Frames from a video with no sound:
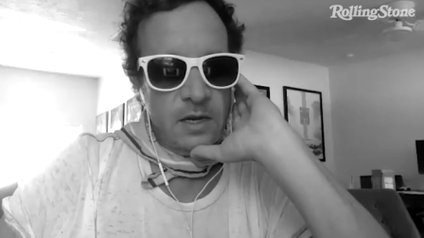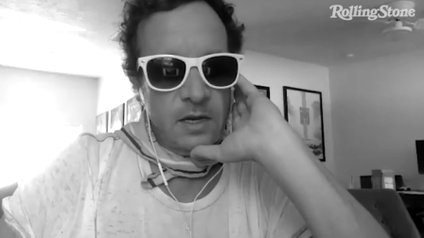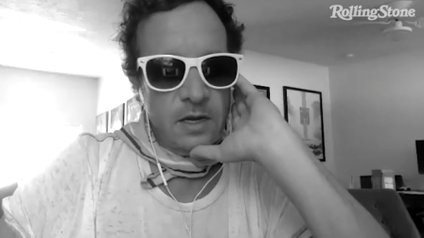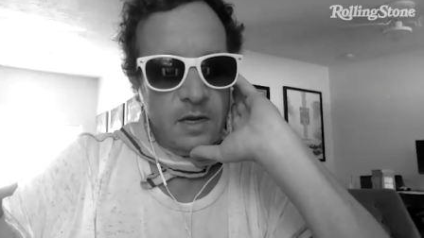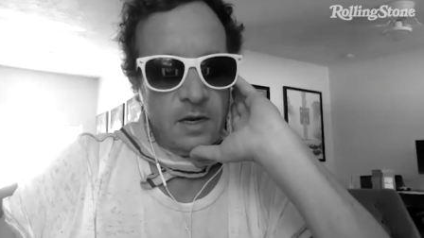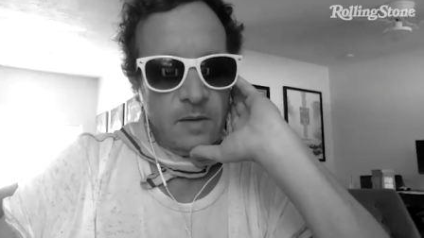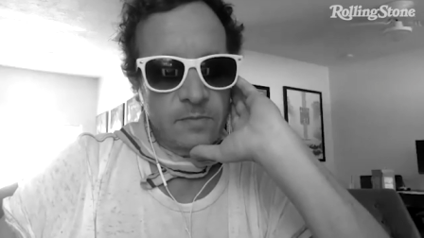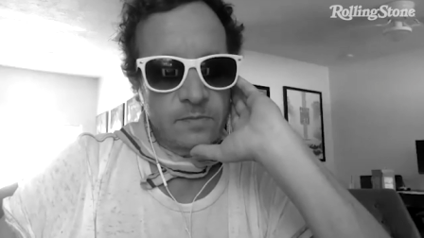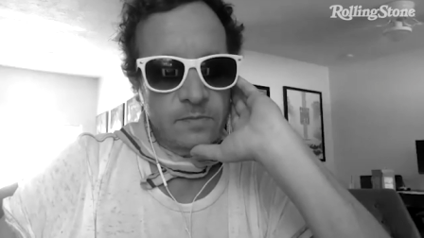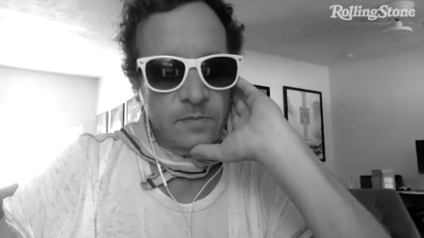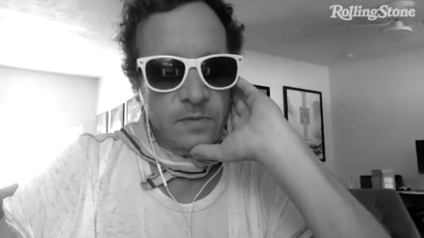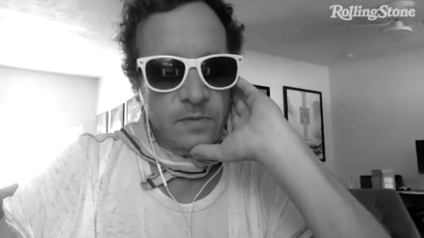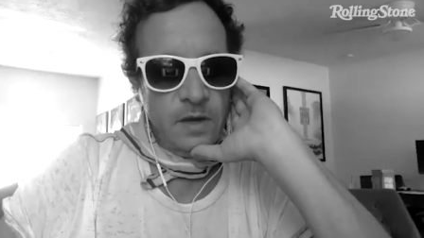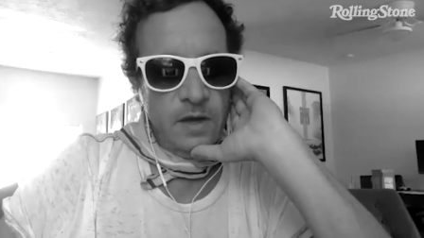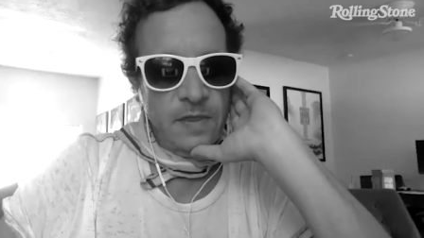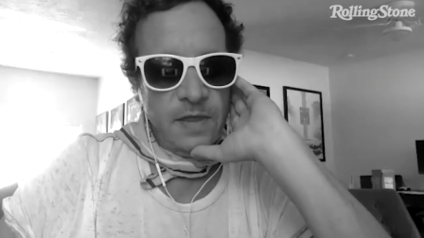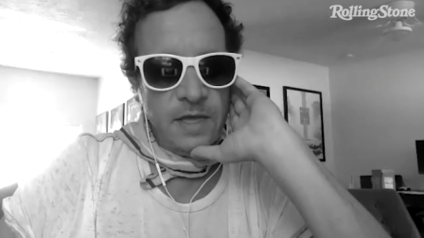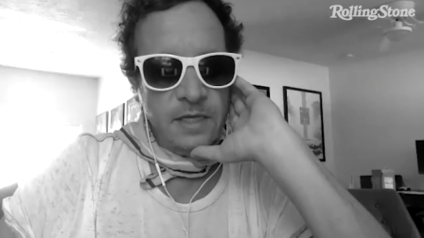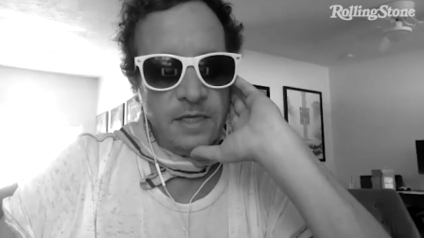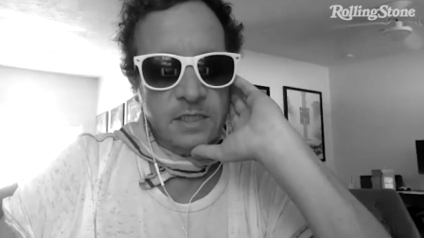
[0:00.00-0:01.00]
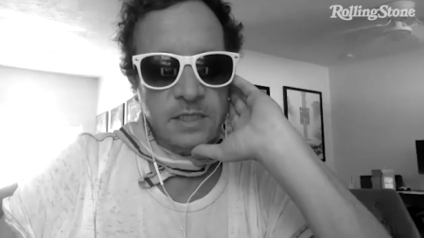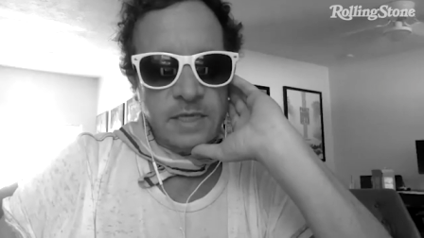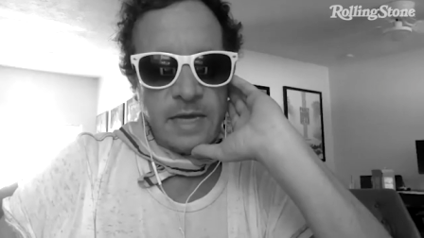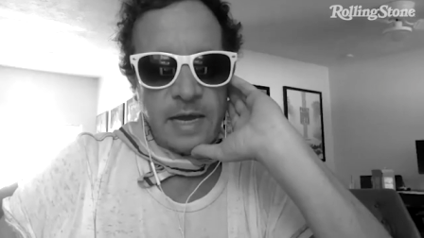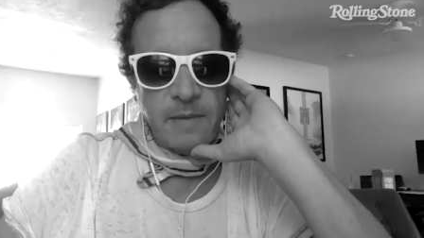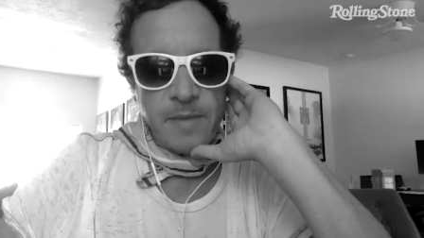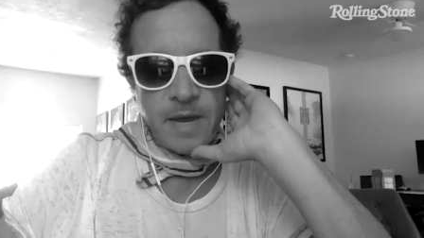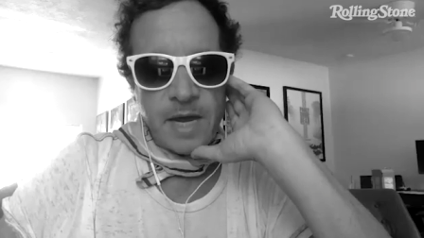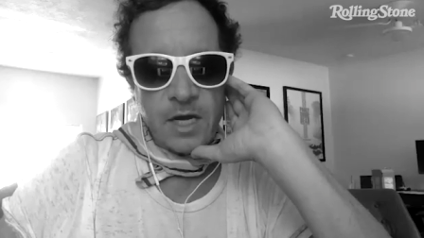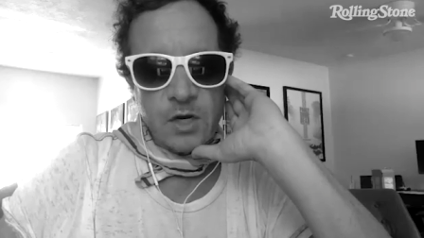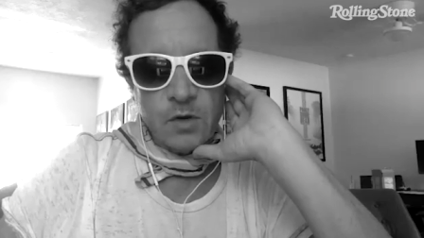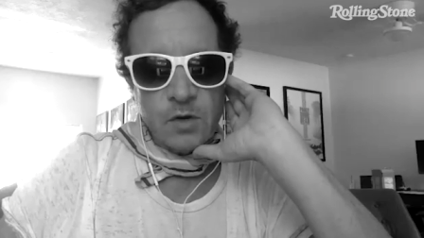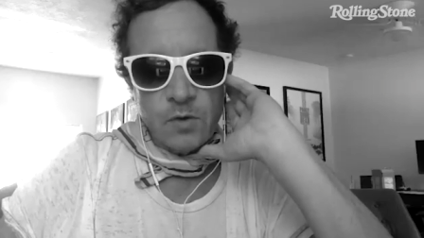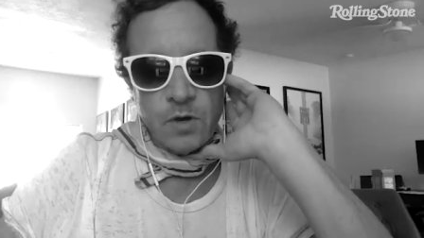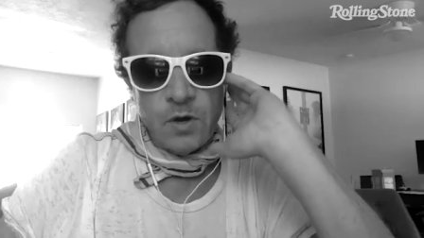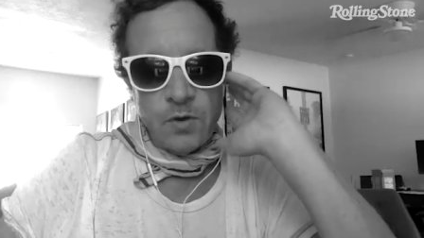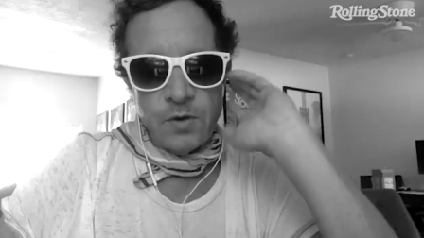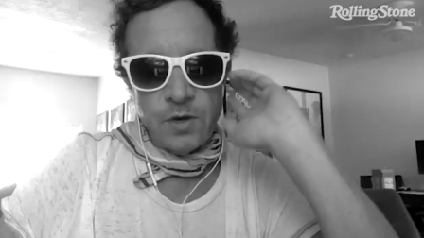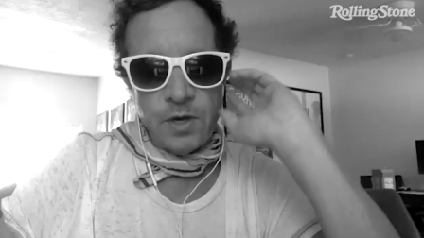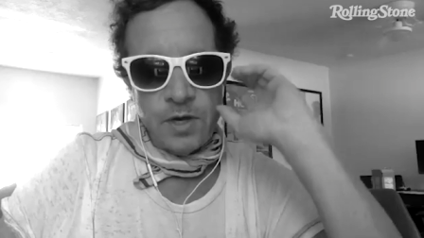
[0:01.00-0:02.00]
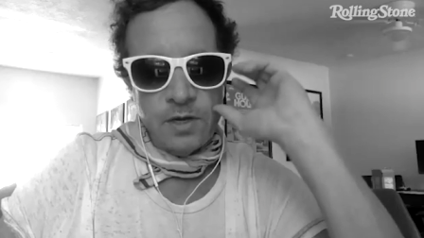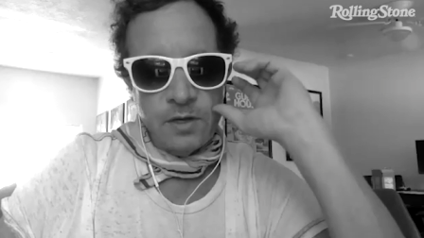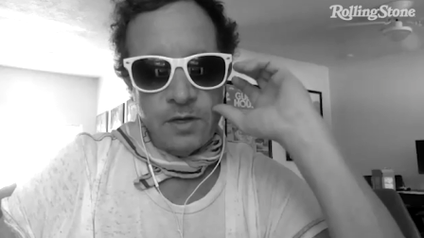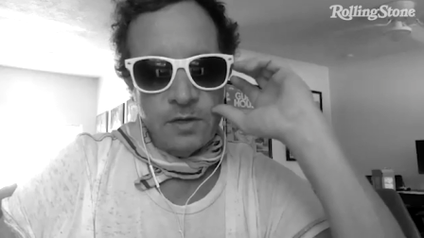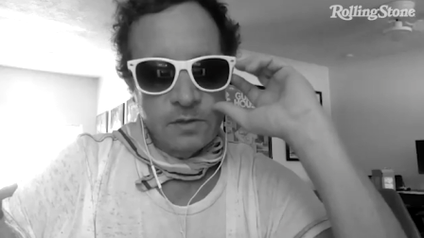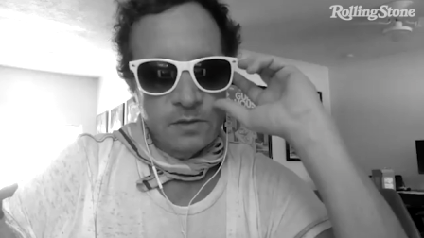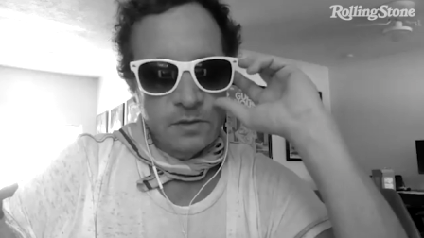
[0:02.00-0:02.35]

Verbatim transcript: um, and then Sam Macaroni,